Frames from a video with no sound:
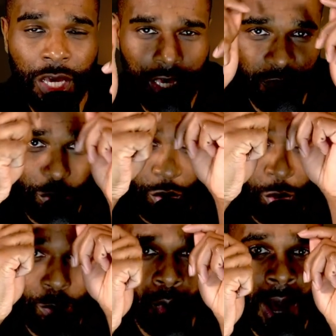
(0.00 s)
If we all
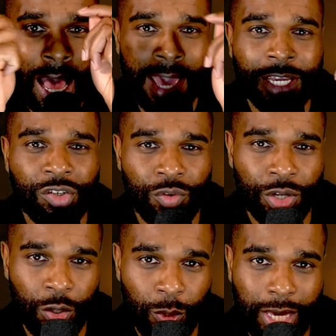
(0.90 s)
put our Adrian
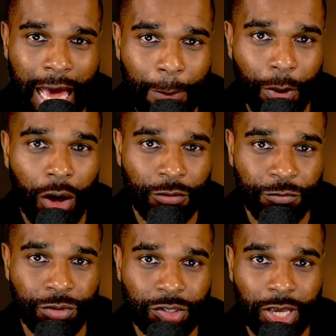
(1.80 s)
Newey cap on
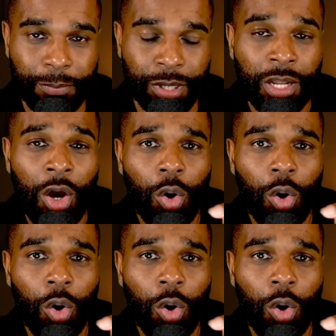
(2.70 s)
for a second,